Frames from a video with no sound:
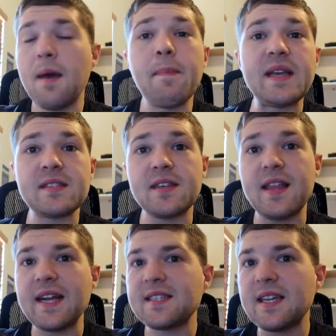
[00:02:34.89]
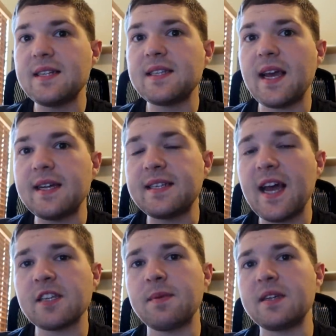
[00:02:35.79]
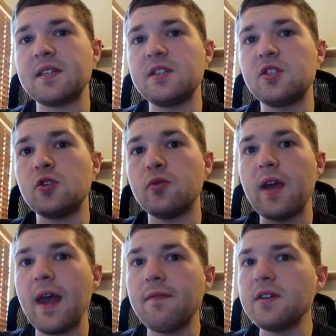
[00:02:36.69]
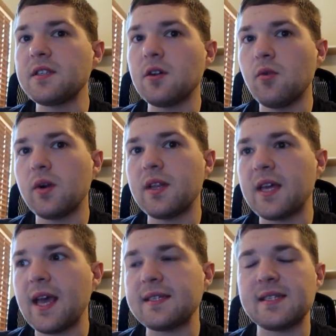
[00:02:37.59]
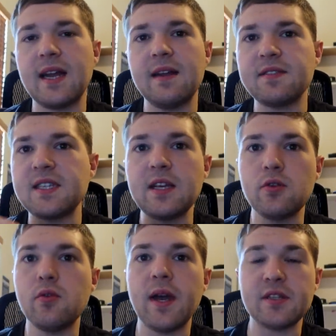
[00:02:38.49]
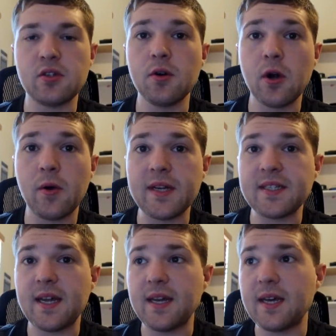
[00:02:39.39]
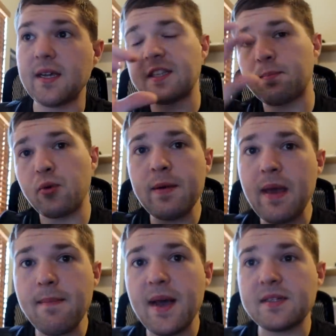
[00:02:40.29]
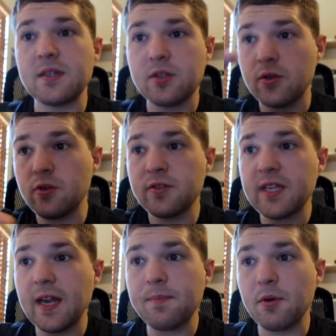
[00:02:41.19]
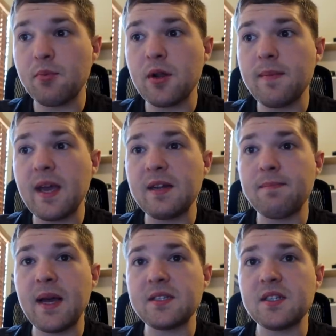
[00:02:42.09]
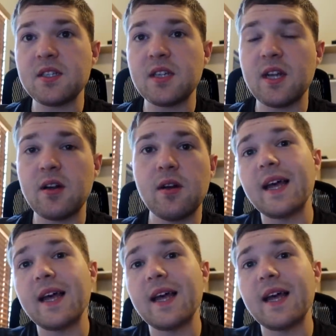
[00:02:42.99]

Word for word: And basically that sends a text message to every every single one of the guests that have sent you a song request that night. It's a pre-made message, so you set up your pre-made message in there.